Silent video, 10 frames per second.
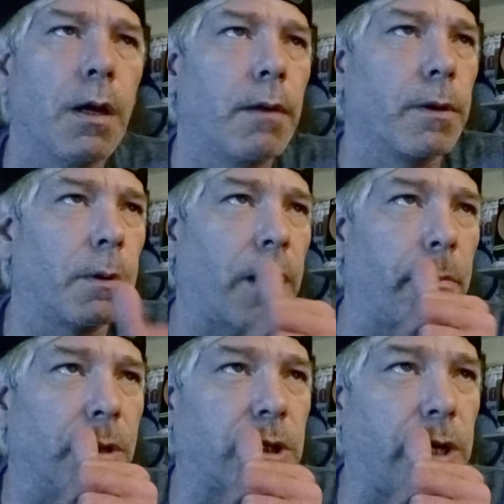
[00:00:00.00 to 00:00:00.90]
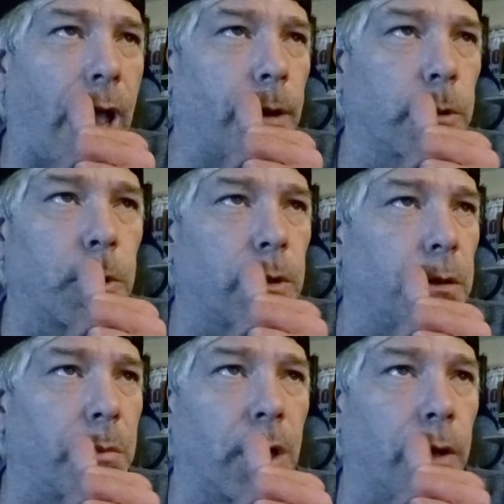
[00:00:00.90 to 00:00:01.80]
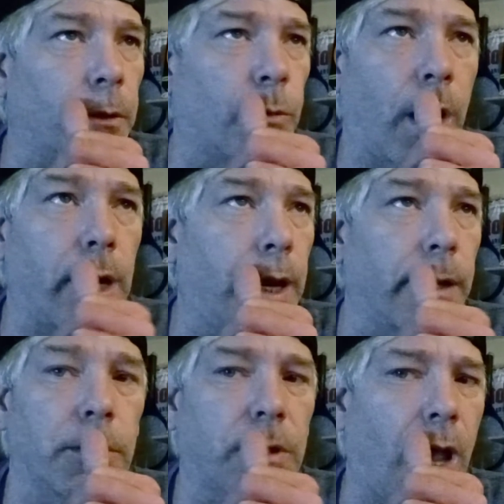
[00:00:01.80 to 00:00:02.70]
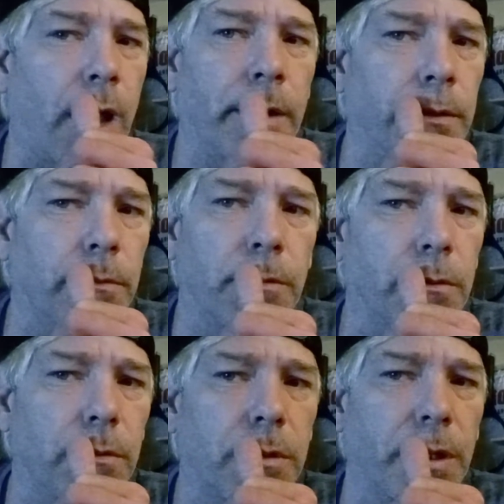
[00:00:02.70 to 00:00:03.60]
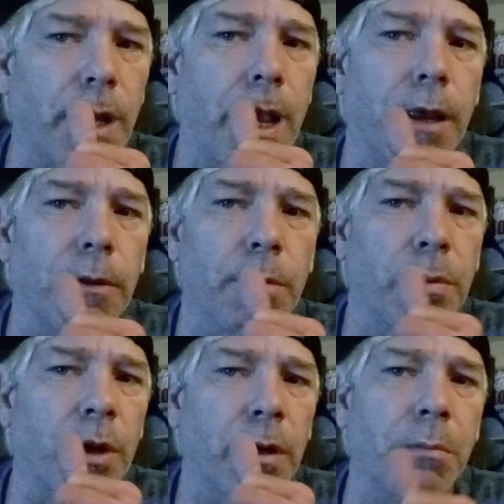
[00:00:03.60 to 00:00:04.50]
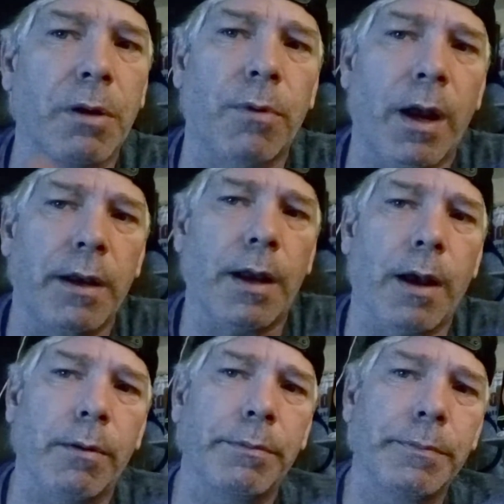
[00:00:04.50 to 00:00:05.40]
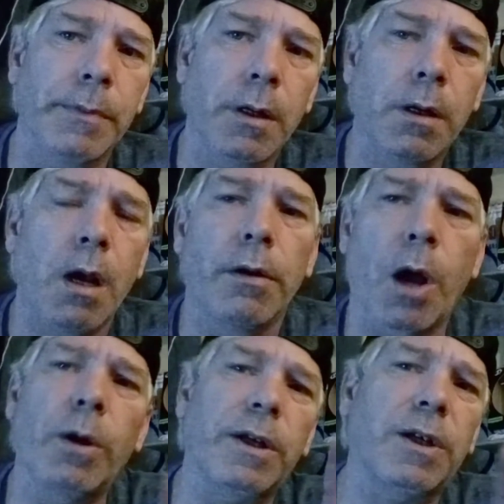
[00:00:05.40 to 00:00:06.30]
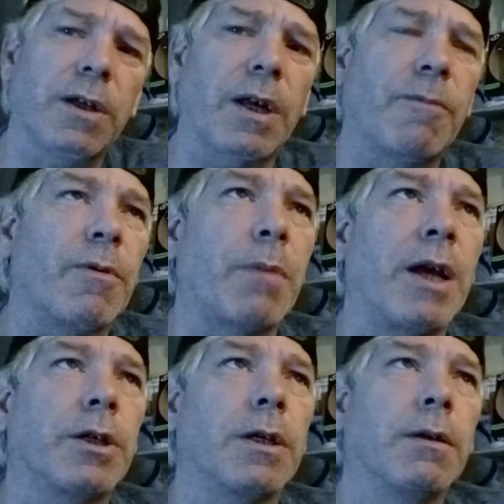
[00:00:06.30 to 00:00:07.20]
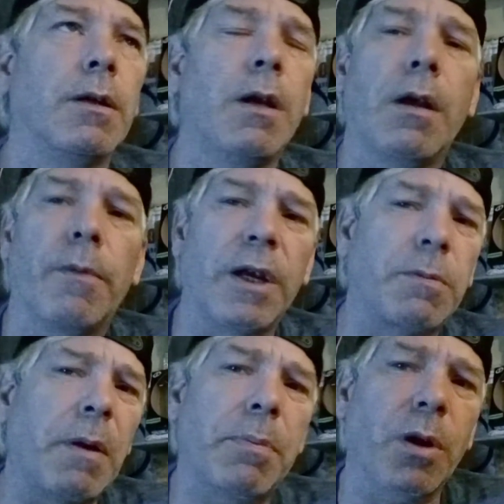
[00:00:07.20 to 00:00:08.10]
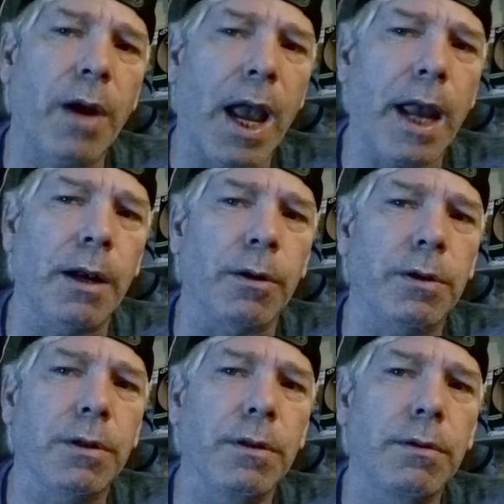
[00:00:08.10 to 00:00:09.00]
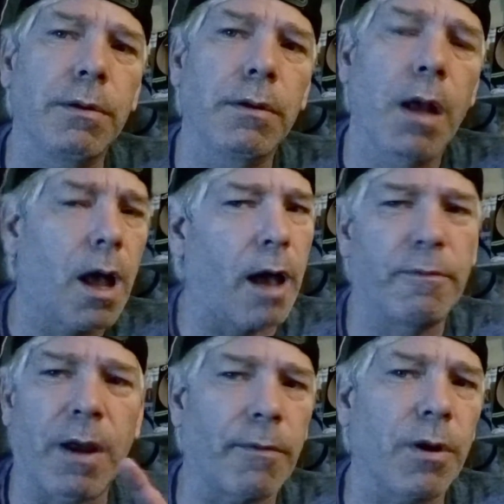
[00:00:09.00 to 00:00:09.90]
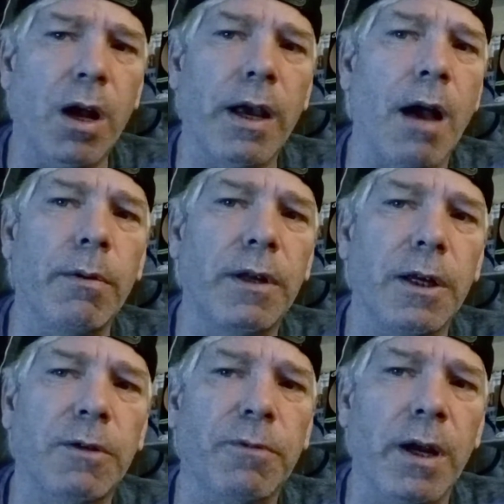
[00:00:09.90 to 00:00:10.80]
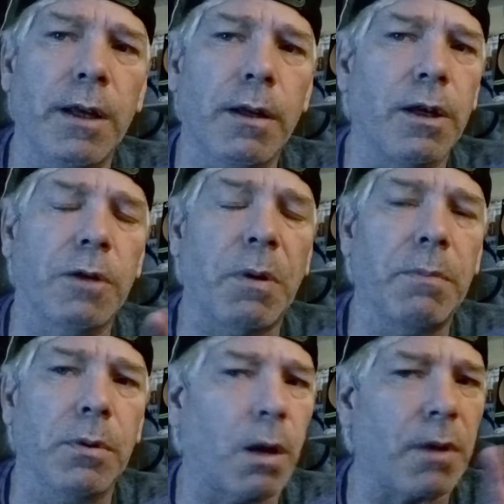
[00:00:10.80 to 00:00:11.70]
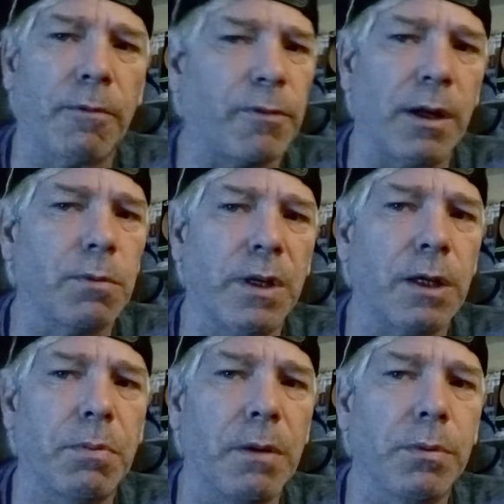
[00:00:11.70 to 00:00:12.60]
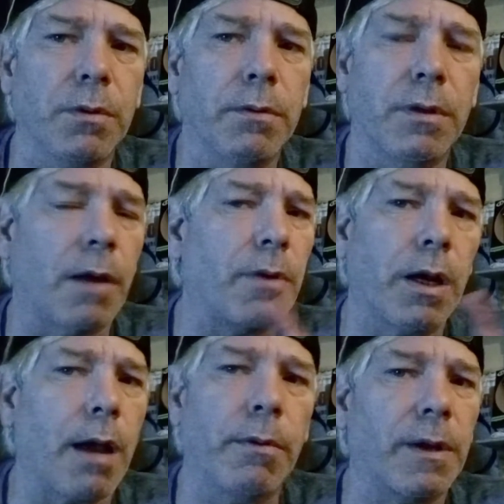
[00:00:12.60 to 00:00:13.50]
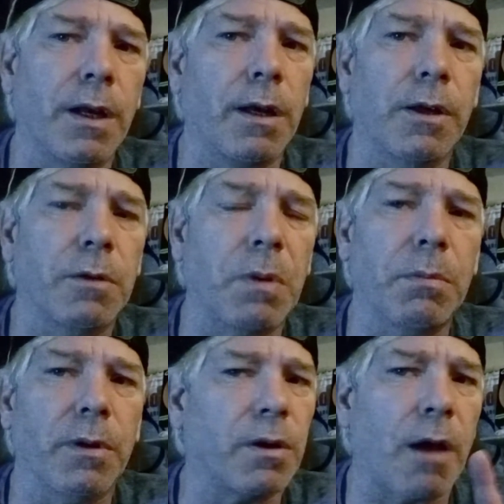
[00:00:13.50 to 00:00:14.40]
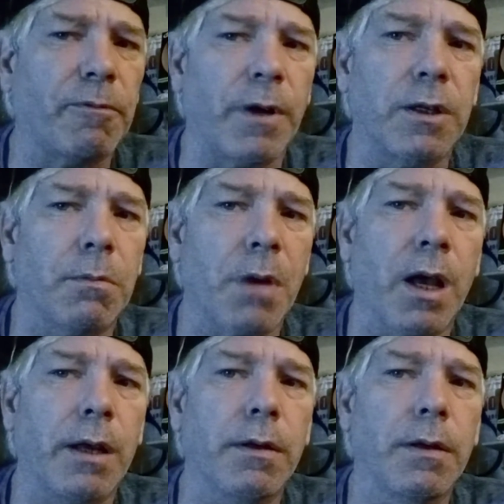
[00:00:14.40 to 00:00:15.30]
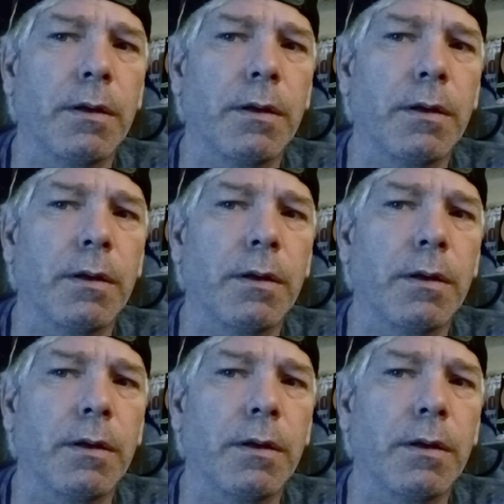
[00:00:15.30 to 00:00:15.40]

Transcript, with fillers: they have been snaggletoothing me on the right hand side today, and they're burning me right now. Notice this information. These people are haters. I've never hung out with these friend, these people. I'm not friends with these people. Never hung out with any of these people. They're not friends of mine.